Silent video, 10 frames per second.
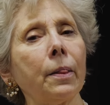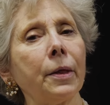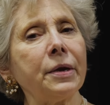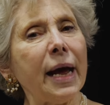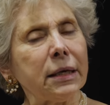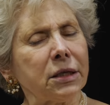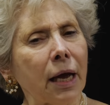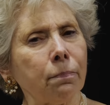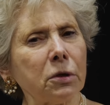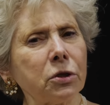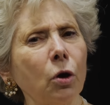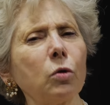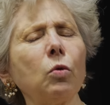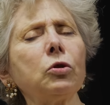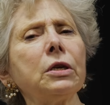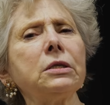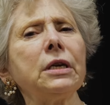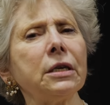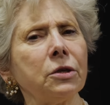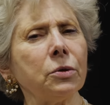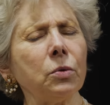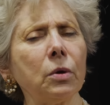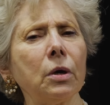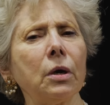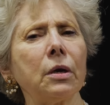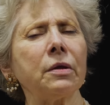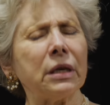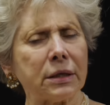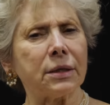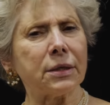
The next episode will continue this